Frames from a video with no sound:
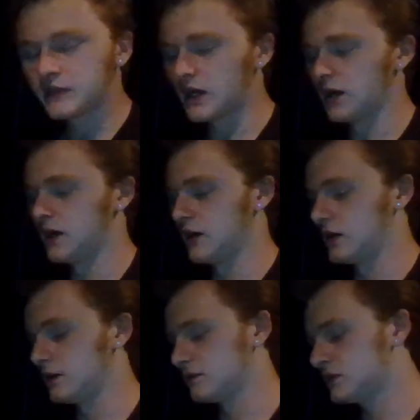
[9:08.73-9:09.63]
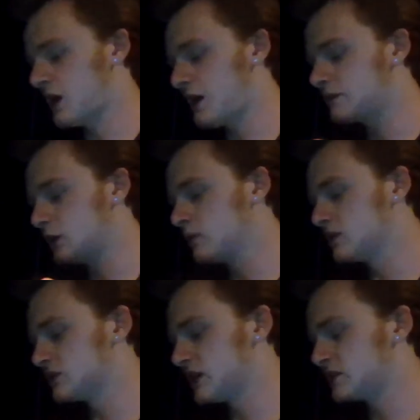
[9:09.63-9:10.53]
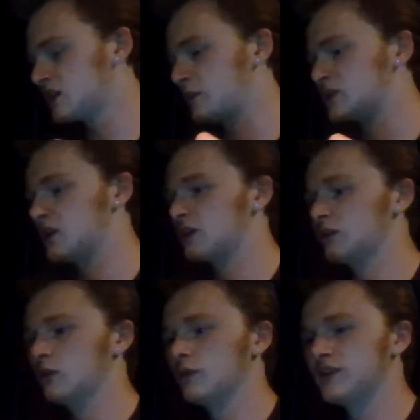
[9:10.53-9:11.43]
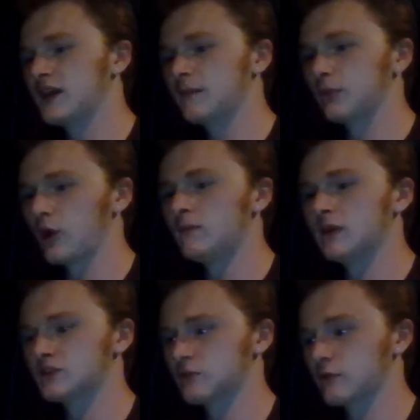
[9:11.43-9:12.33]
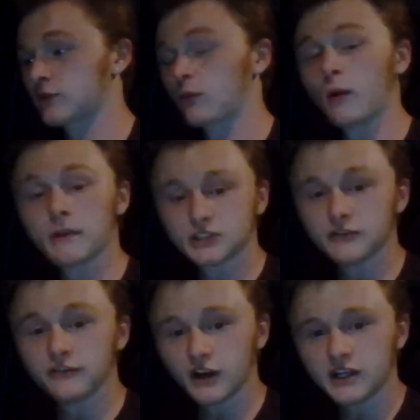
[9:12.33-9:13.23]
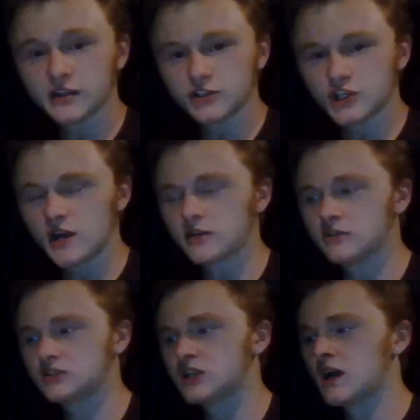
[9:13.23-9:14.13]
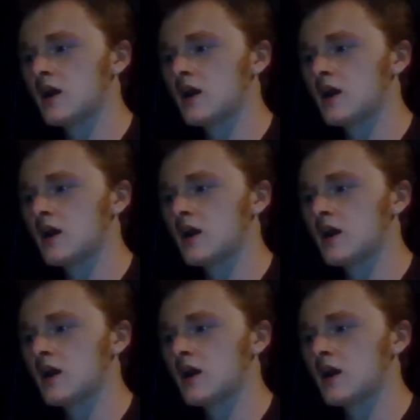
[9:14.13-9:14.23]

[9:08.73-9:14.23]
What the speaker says: Kevin Owens hit Tama Tonga with a brainbuster through a bunch of fucking chairs.